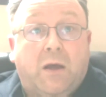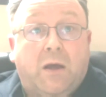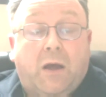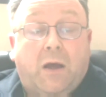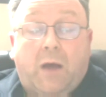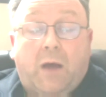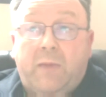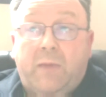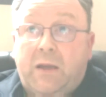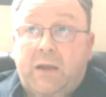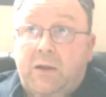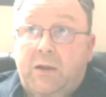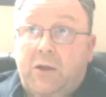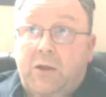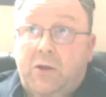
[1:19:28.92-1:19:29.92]
I mean,
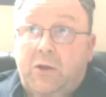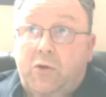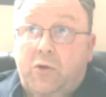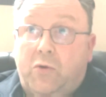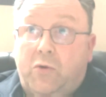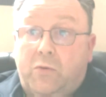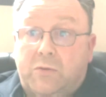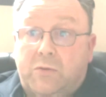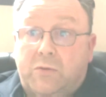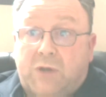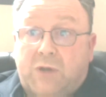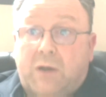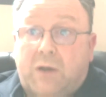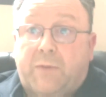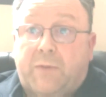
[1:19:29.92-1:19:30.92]
you
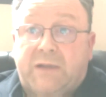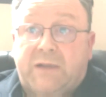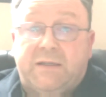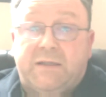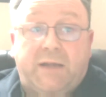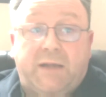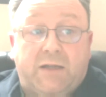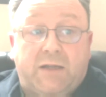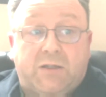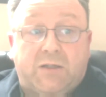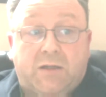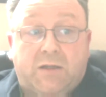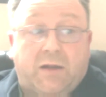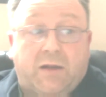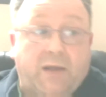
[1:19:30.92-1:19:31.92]
saw the presentation
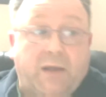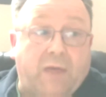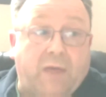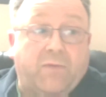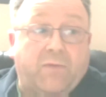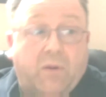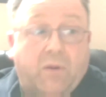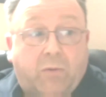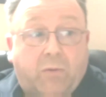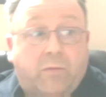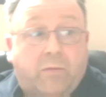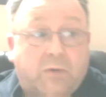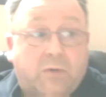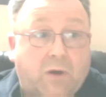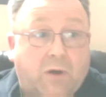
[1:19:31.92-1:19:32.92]
that I gave, like where we
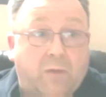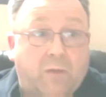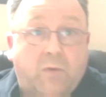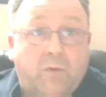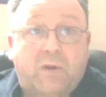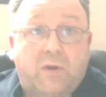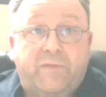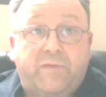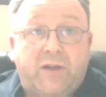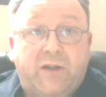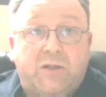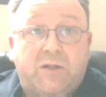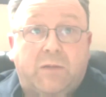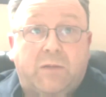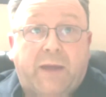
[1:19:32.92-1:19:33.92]
were talking about
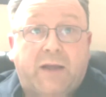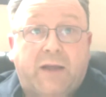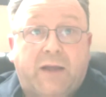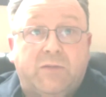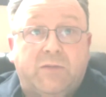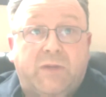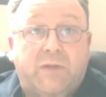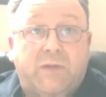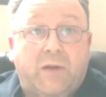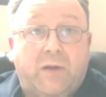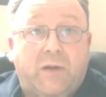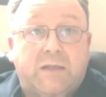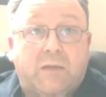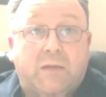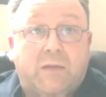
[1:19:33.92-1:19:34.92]
conventional packaging
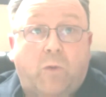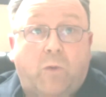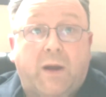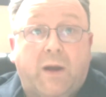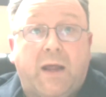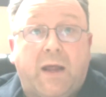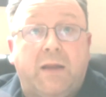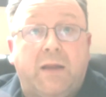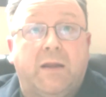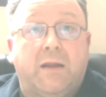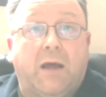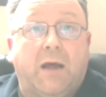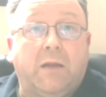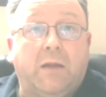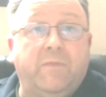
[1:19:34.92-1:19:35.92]
materials at one hand,
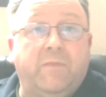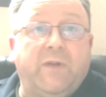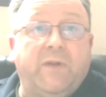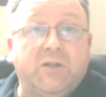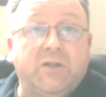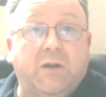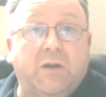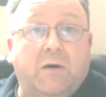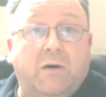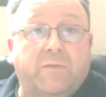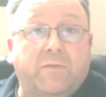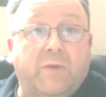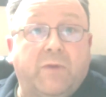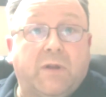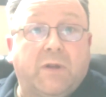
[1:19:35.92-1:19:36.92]
and I'm finishing off
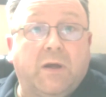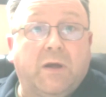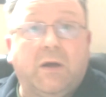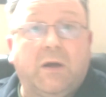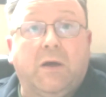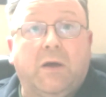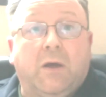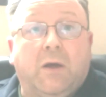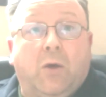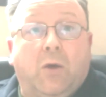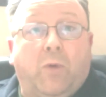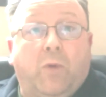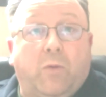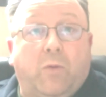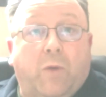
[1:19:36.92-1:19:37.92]
with
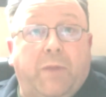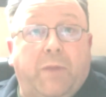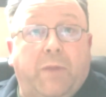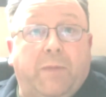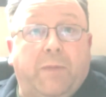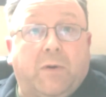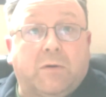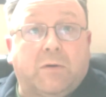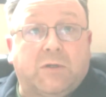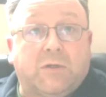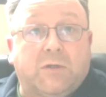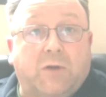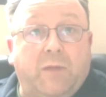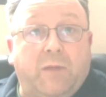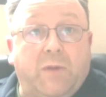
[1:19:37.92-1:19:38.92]
what people are
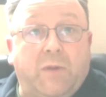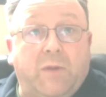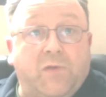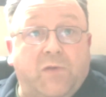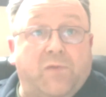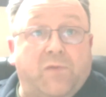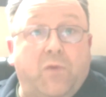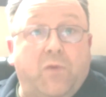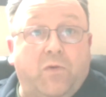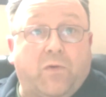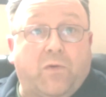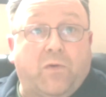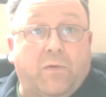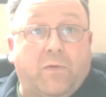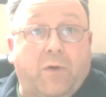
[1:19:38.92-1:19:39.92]
describing as the
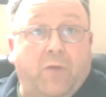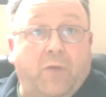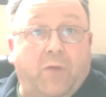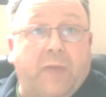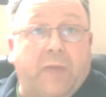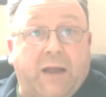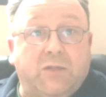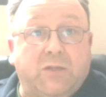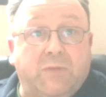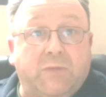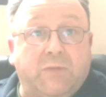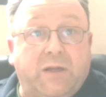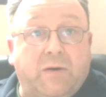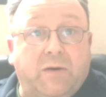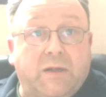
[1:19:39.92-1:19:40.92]
future of packaging
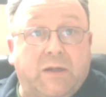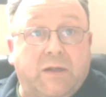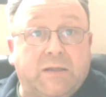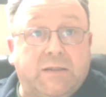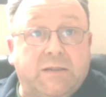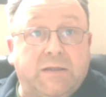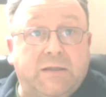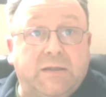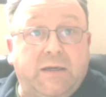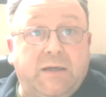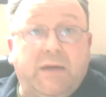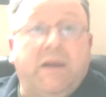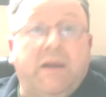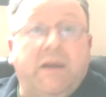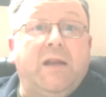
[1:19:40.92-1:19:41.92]
materials
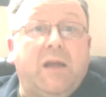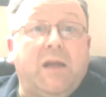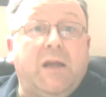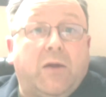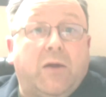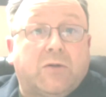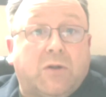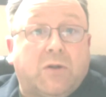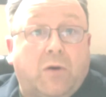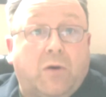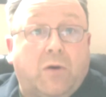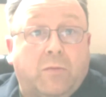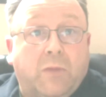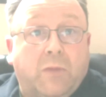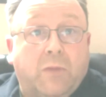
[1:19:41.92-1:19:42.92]
in the years to come.